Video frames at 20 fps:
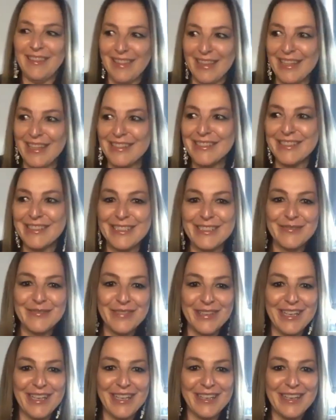This is
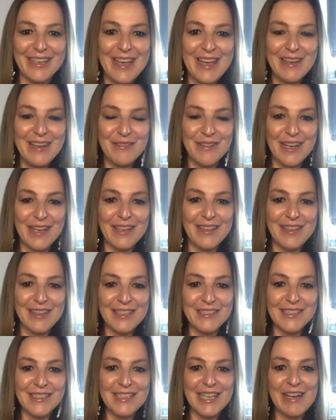what, right?
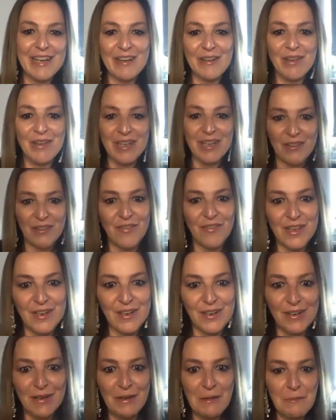This is how I want to
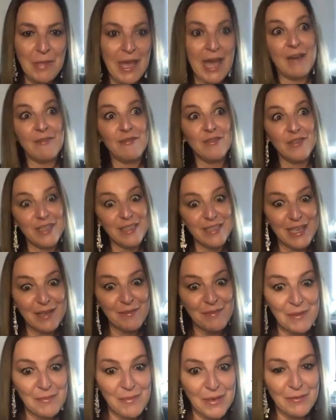feel after I
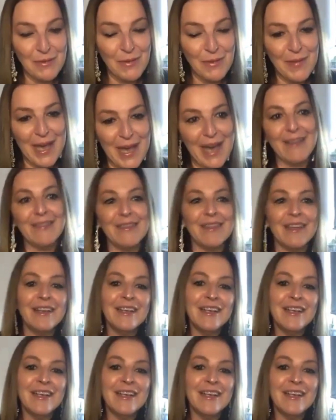take my bubble bath.